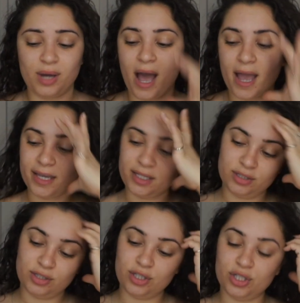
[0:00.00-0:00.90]
I
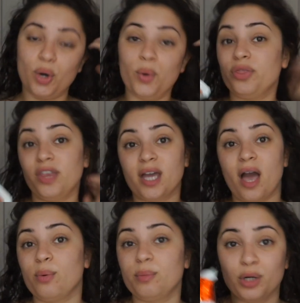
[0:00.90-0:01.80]
don't think
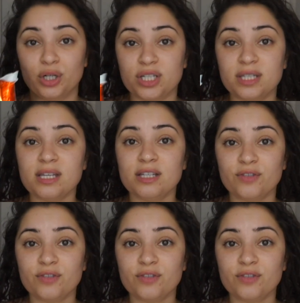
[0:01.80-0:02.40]
I would purchase these